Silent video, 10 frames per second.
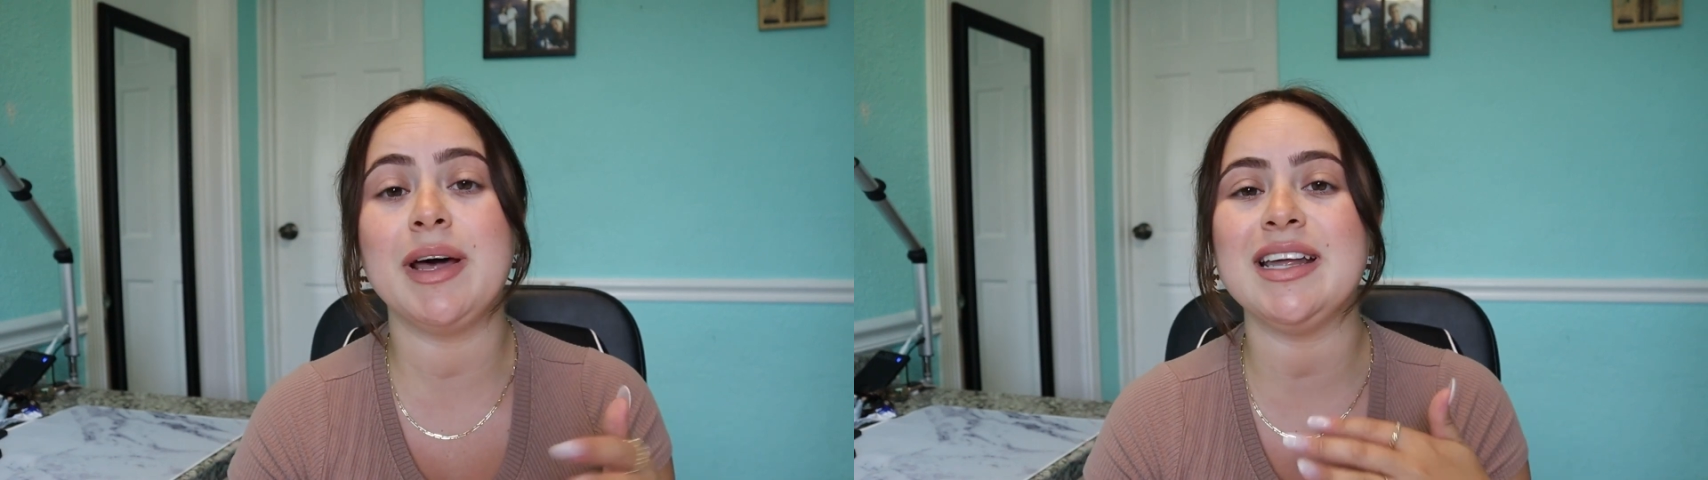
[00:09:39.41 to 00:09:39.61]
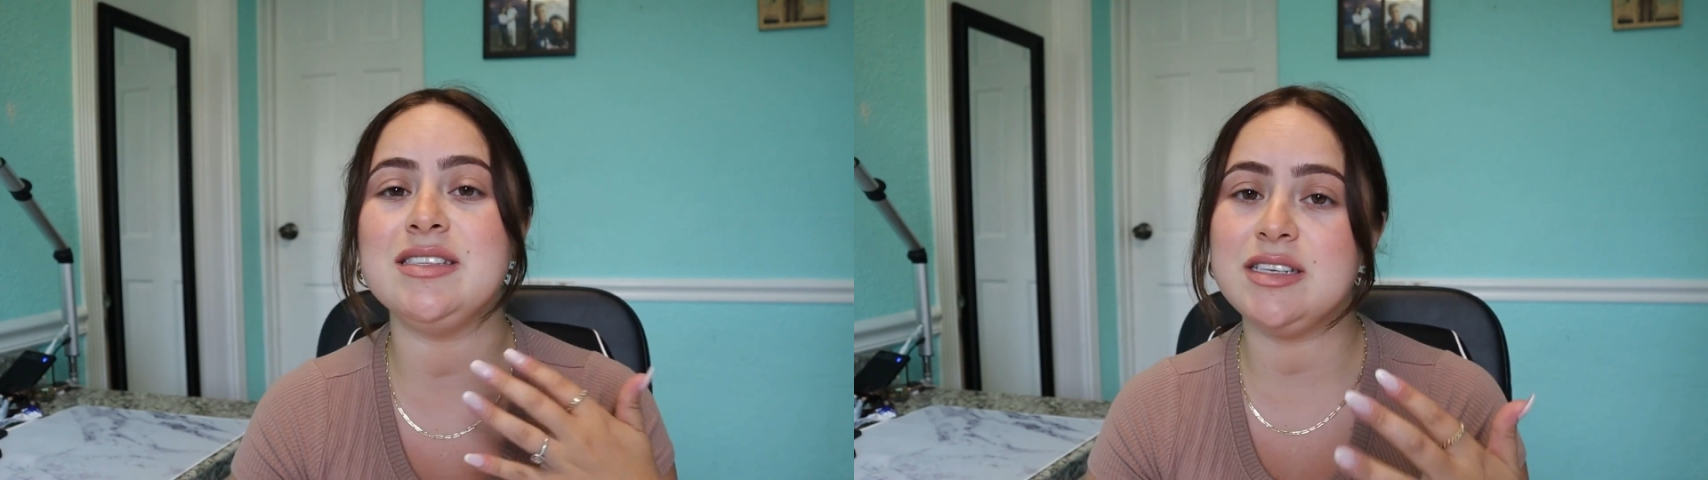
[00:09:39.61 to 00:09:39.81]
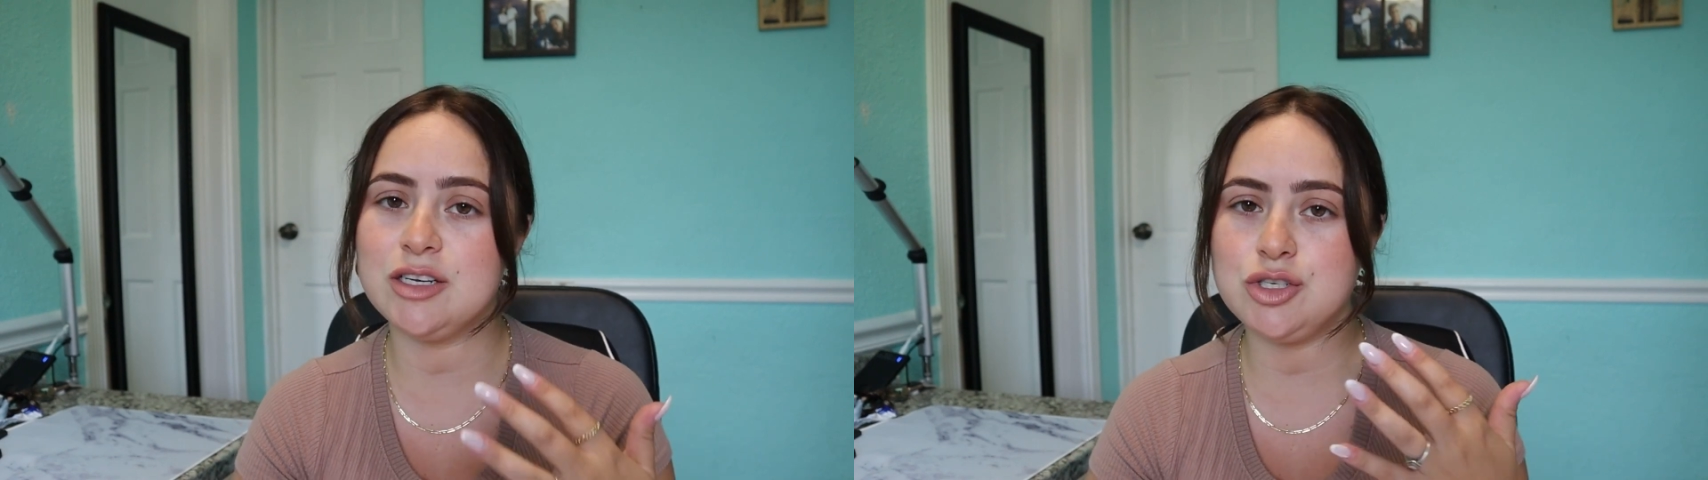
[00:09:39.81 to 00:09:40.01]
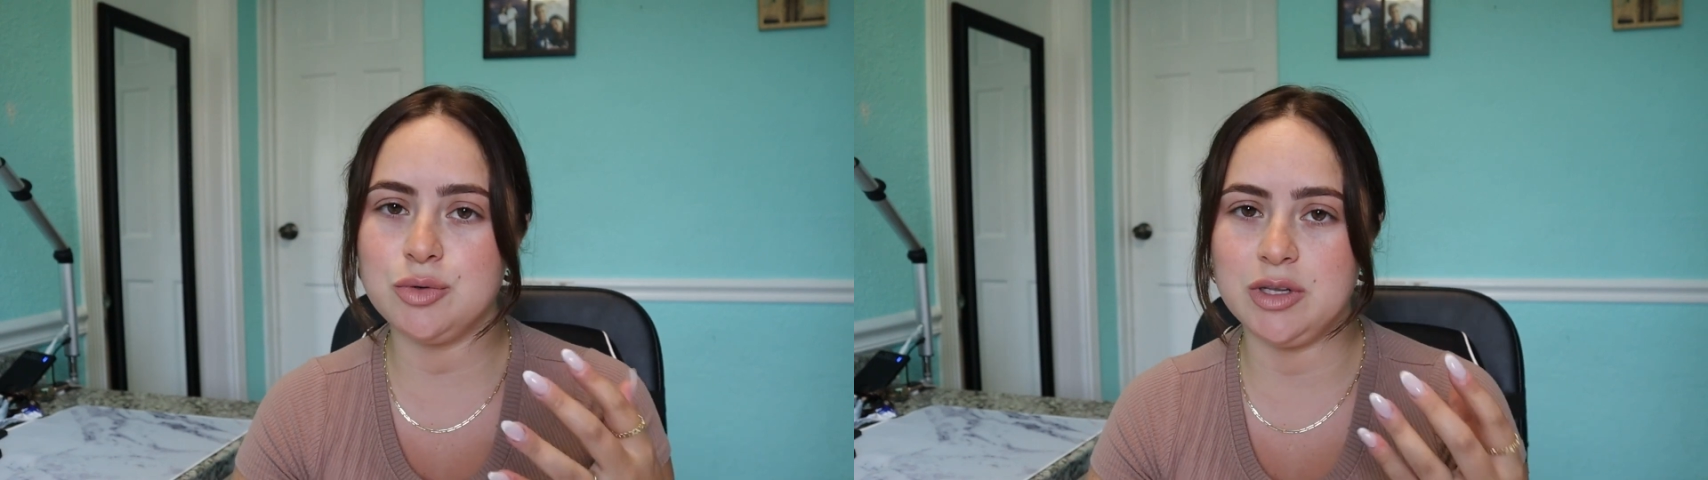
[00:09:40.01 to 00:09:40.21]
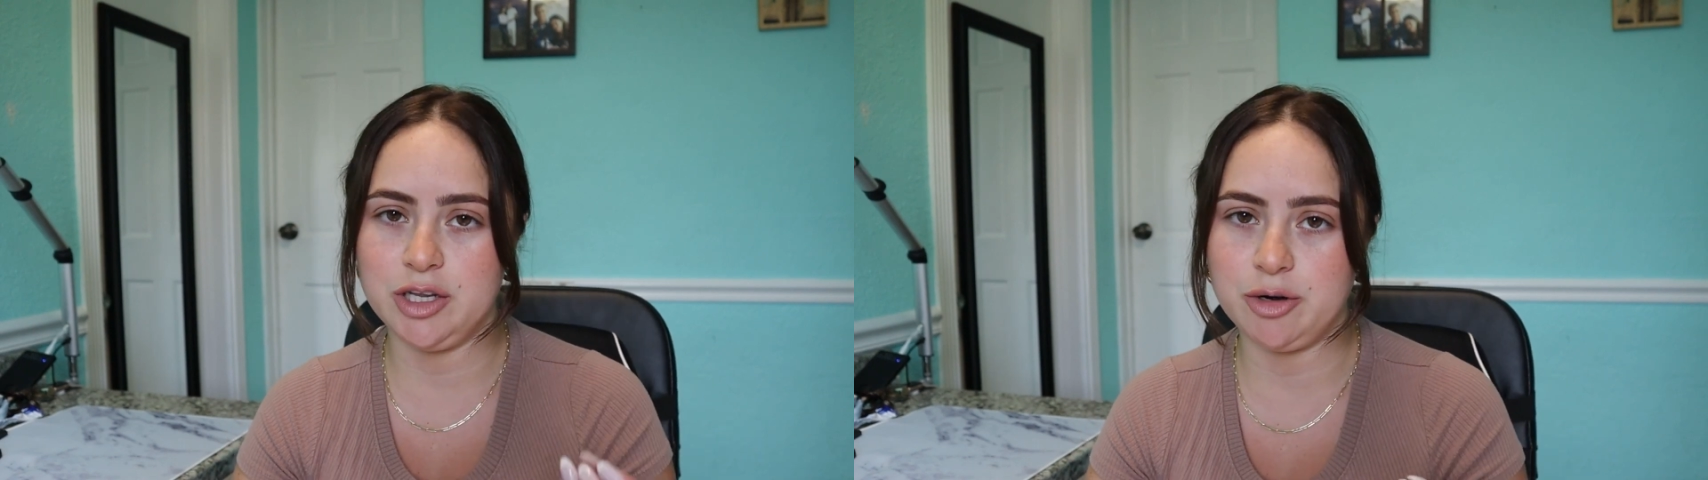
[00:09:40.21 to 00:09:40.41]
but I did
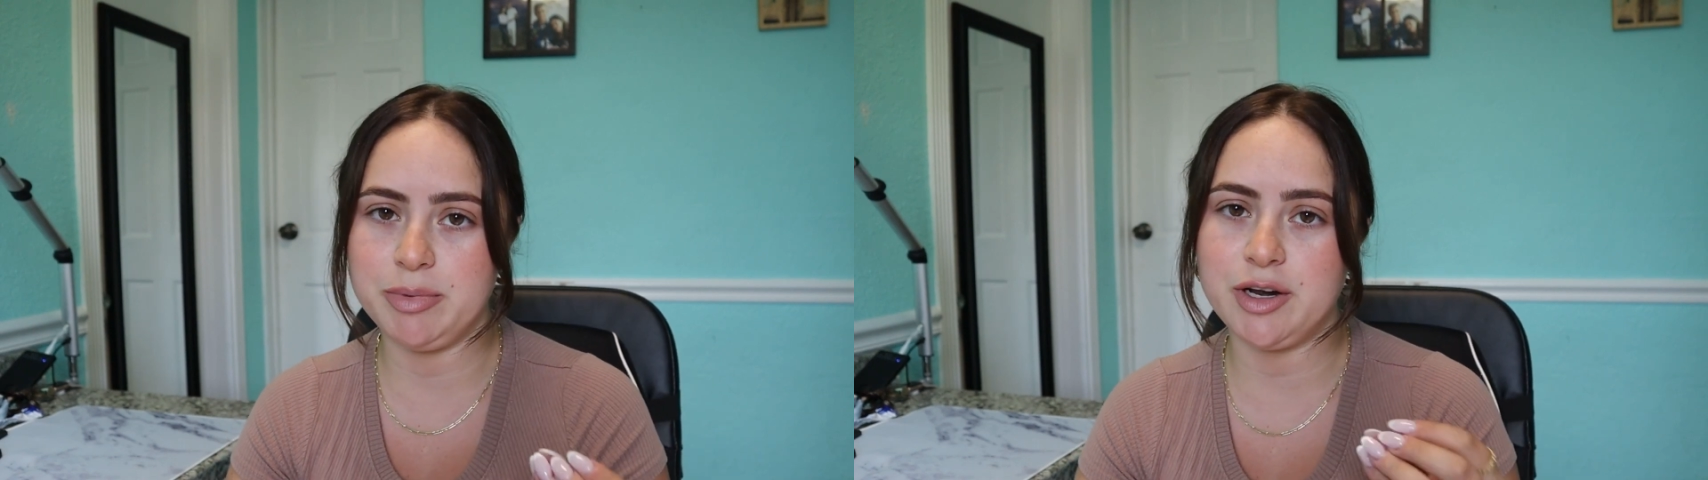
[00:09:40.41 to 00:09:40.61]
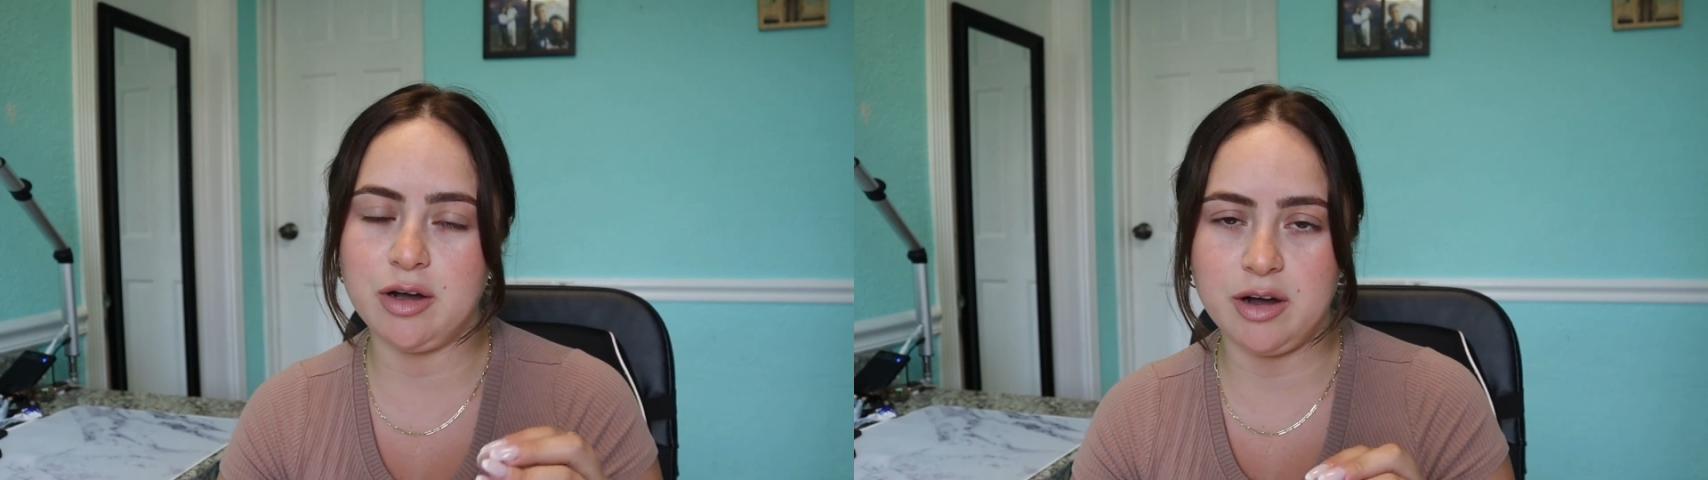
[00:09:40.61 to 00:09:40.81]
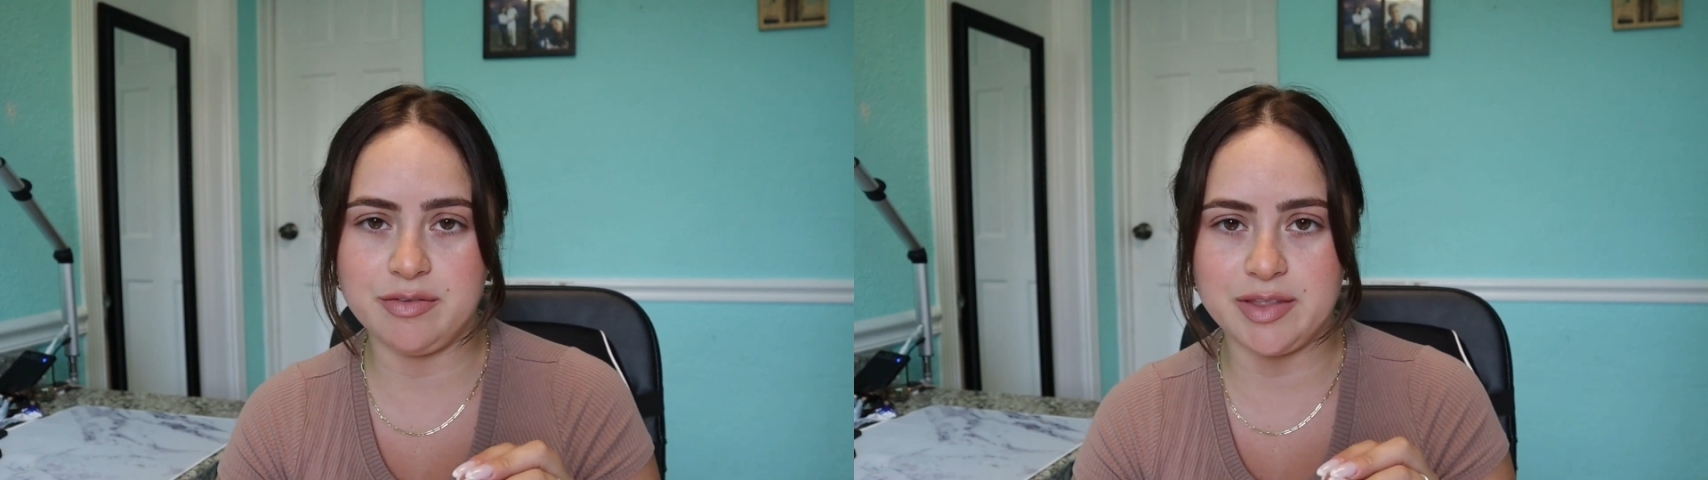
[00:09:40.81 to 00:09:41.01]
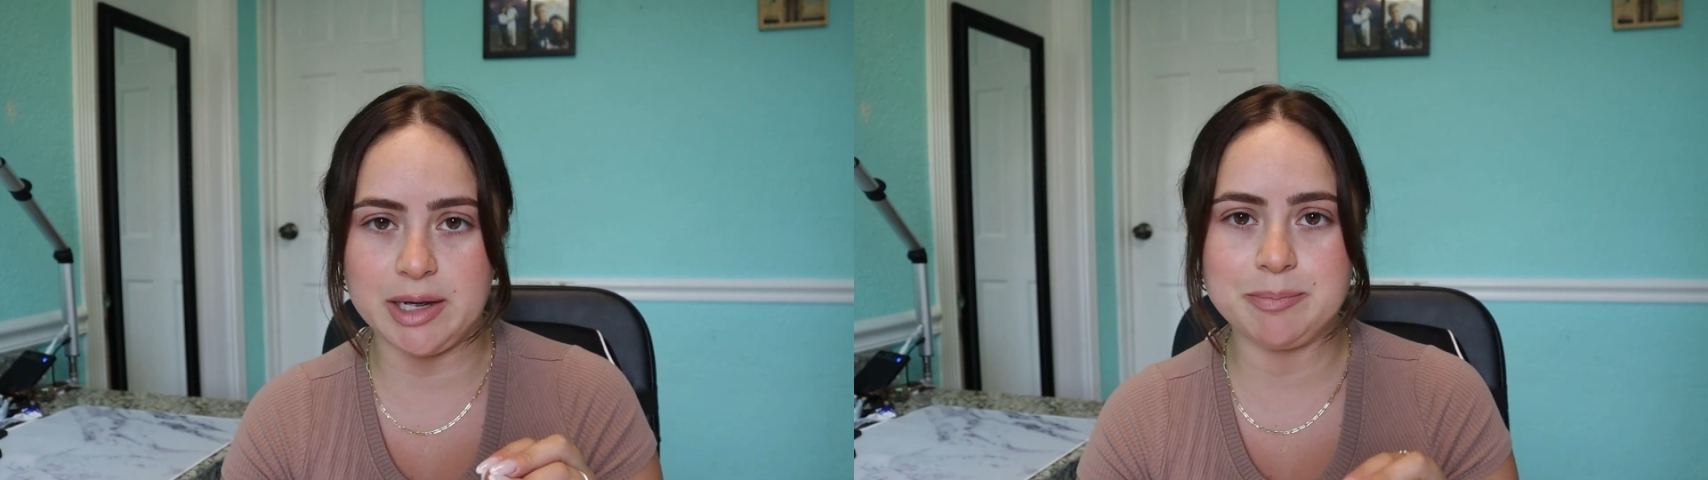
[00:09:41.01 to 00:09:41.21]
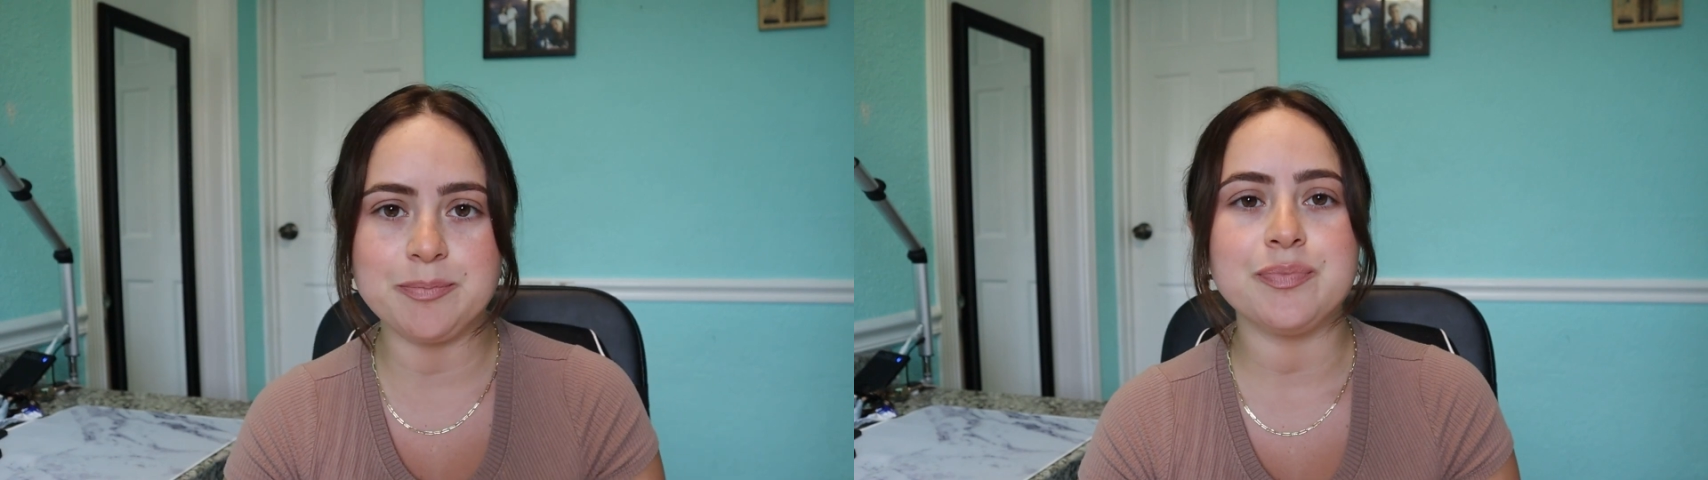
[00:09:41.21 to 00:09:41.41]
do a little bit of
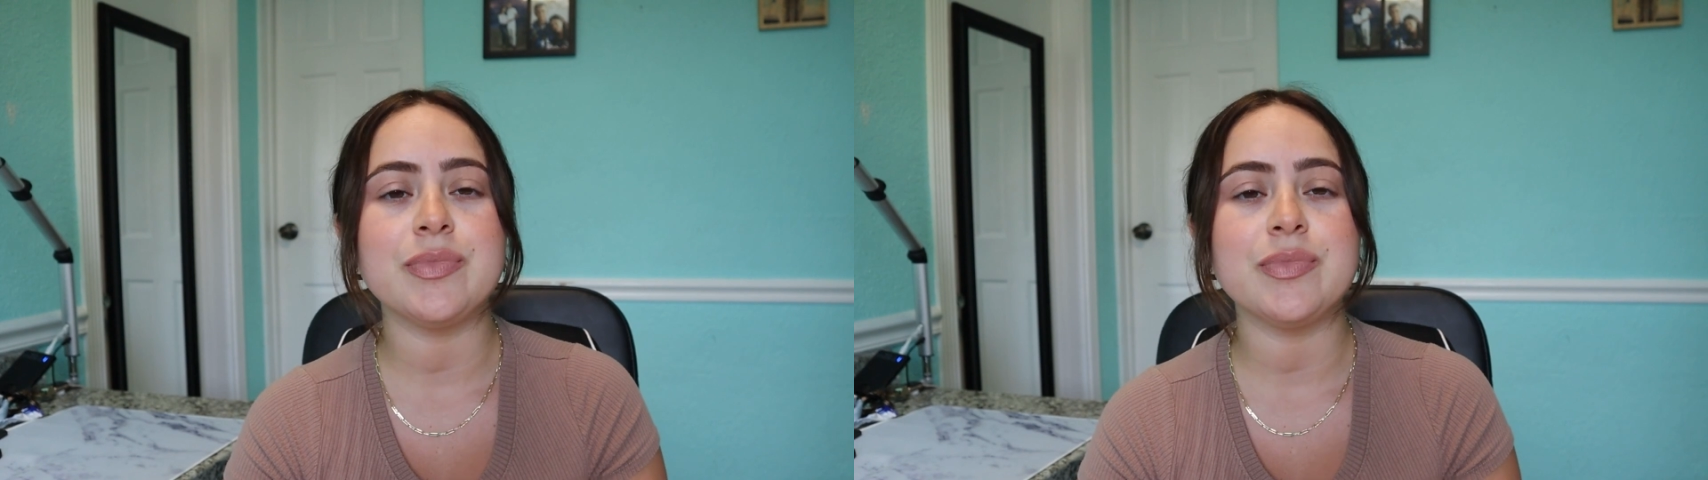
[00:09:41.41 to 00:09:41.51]
them.